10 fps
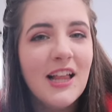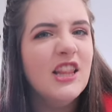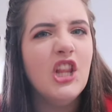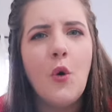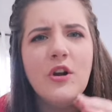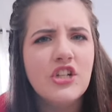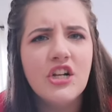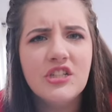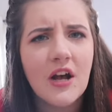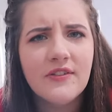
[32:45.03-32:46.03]
Lowers
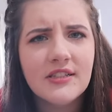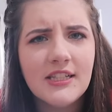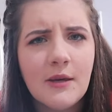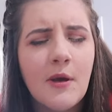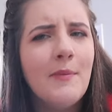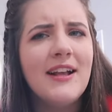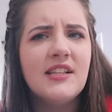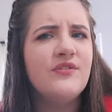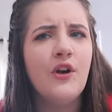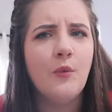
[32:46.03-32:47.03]
our self-esteem, makes
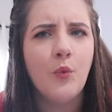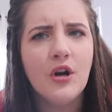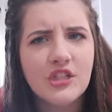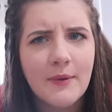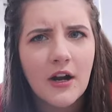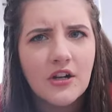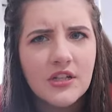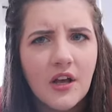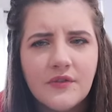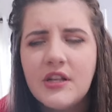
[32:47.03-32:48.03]
us feel worse about
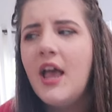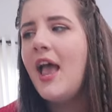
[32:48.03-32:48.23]
ourselves,